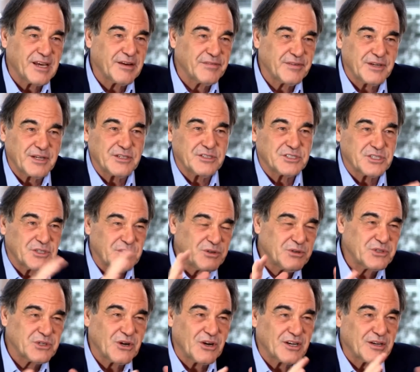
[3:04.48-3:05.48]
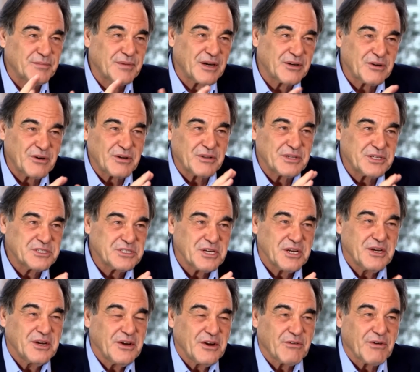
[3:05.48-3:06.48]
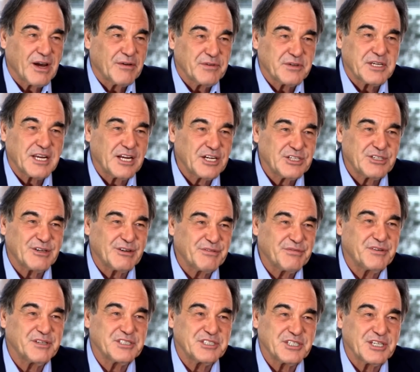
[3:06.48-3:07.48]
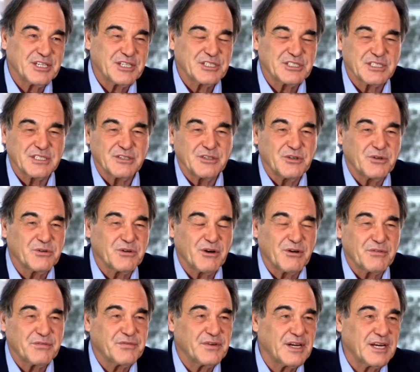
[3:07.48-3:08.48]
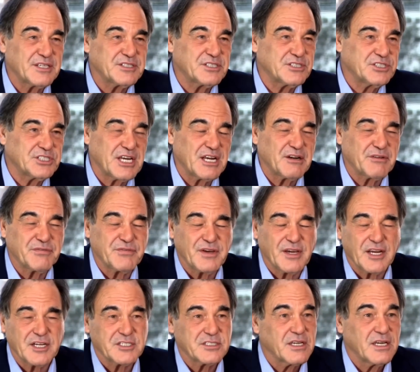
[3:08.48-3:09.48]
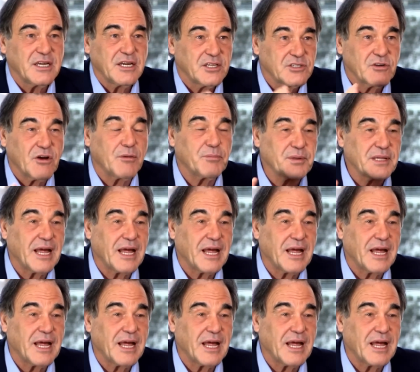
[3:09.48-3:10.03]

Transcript: the evidence and you talk about all these gravitational physics and neuro effects and jet effects, it's all